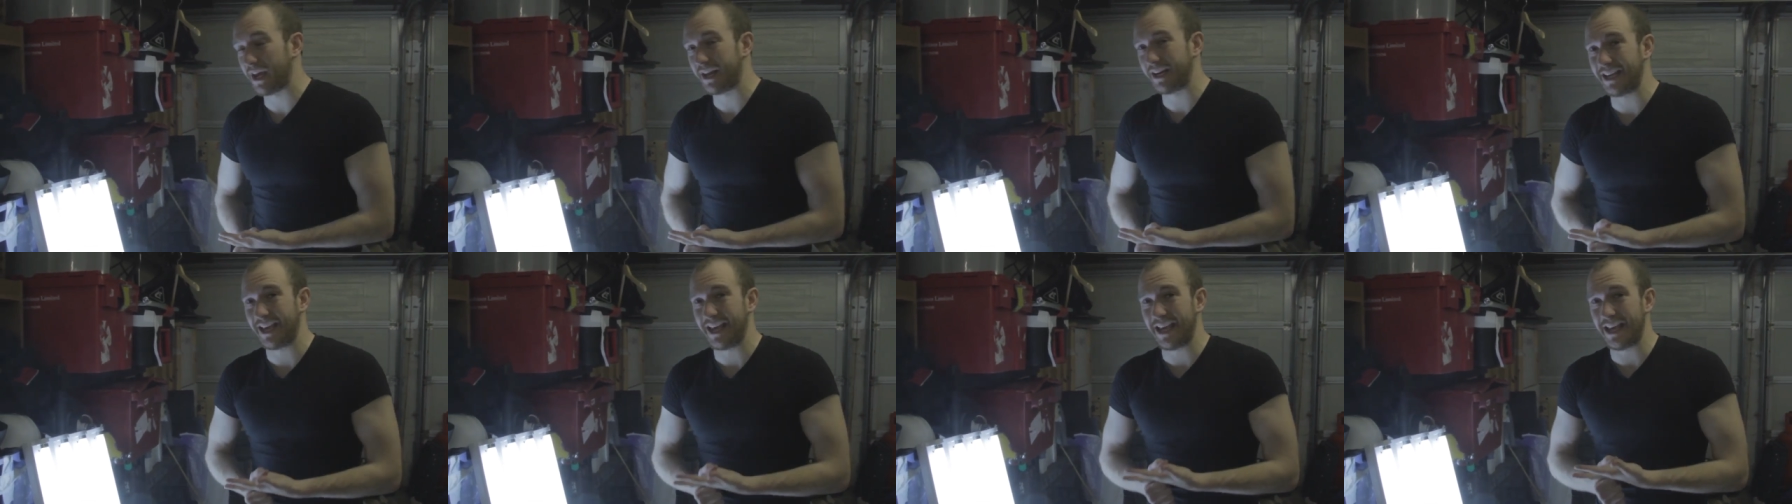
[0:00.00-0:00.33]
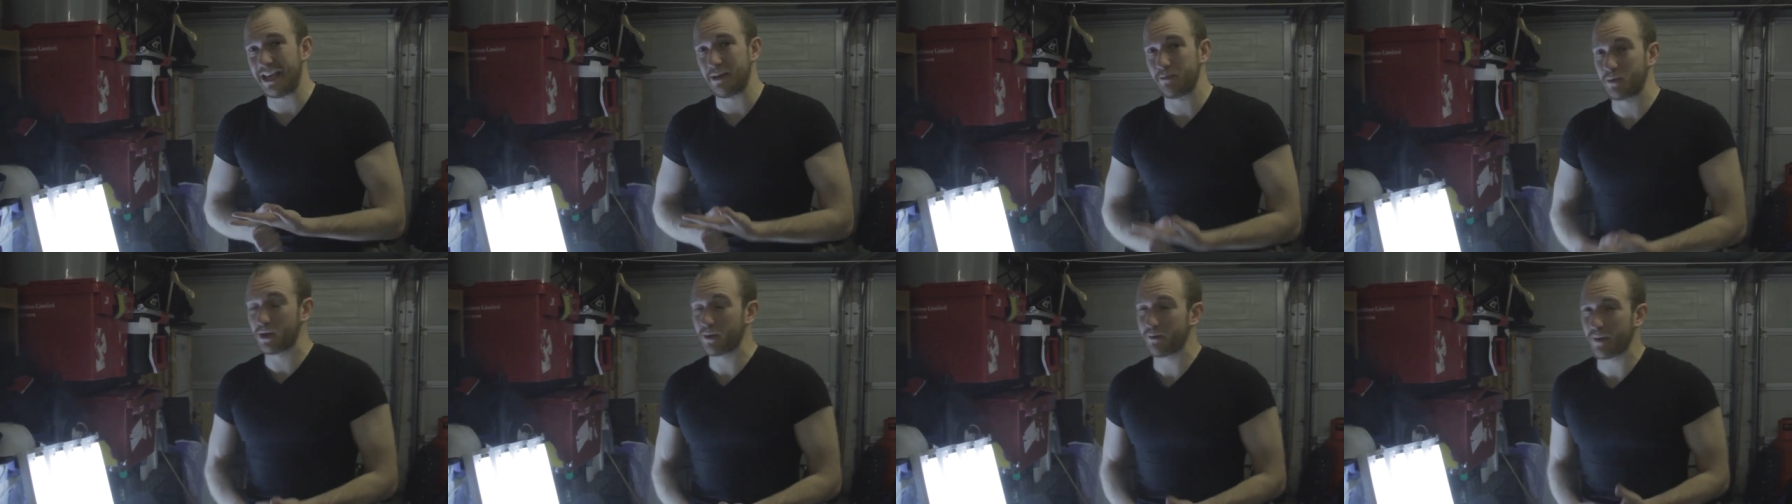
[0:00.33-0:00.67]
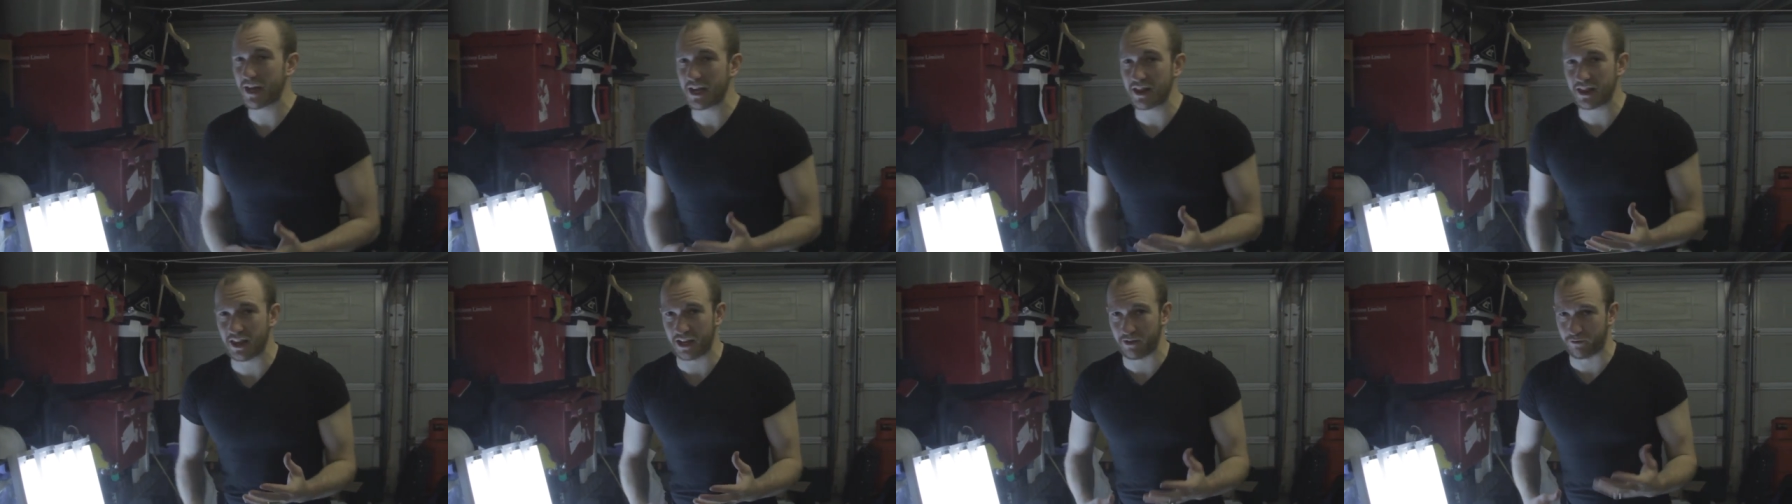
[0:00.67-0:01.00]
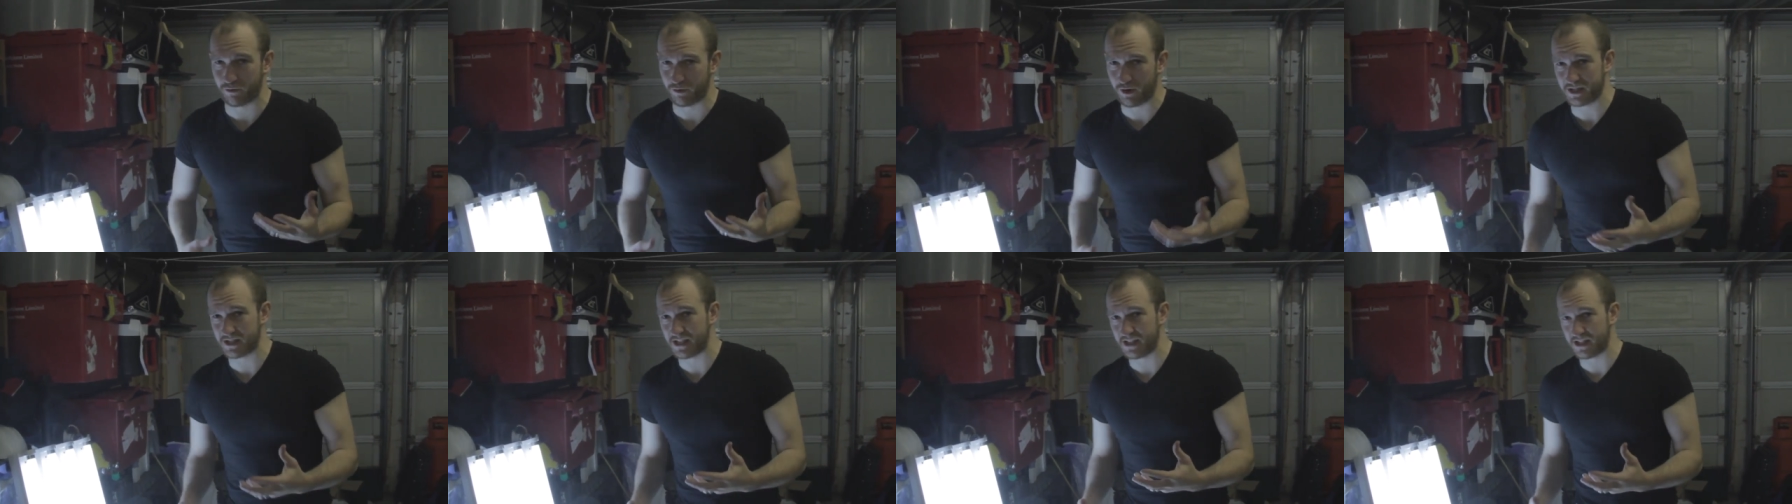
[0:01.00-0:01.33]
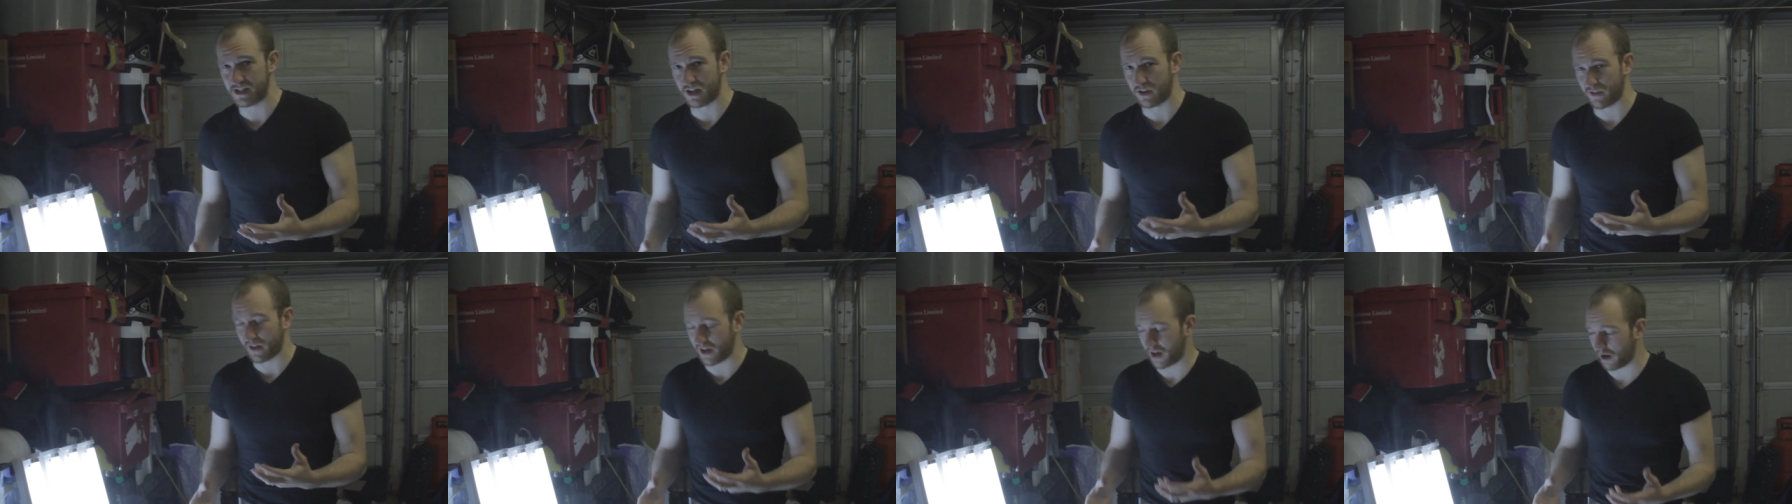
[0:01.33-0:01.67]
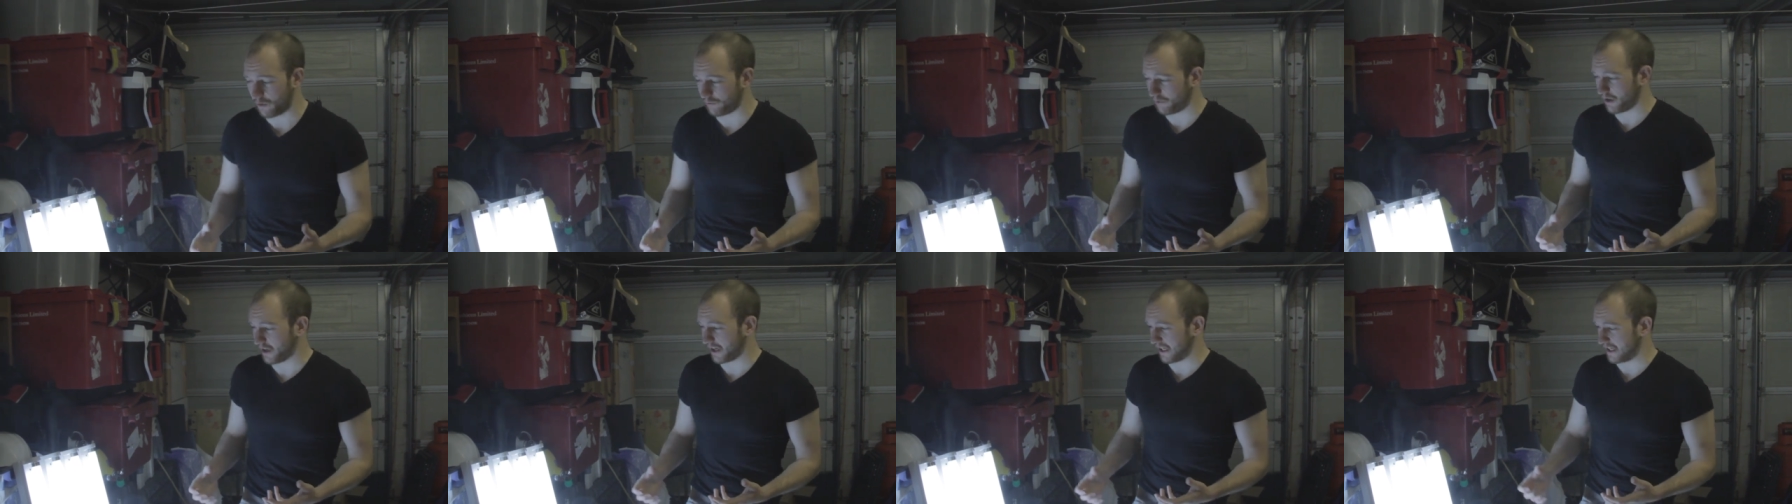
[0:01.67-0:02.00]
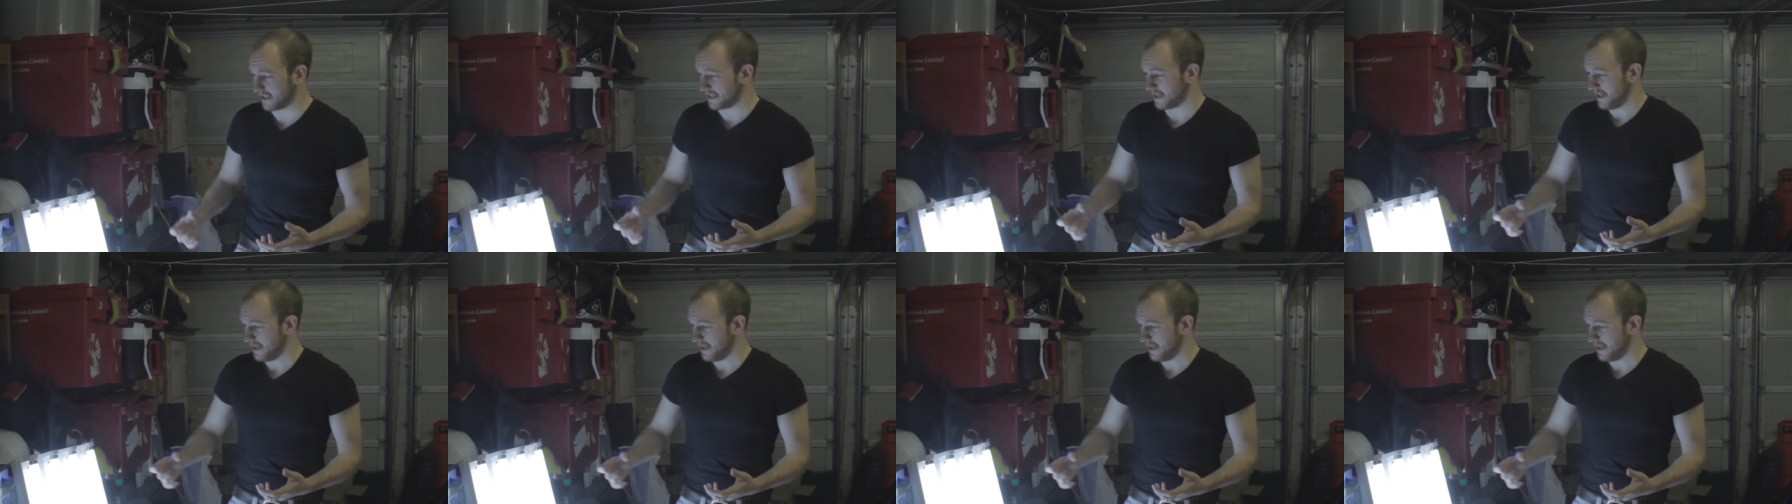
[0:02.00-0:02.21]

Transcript: any heat. But the main thing for us is that they are rugged.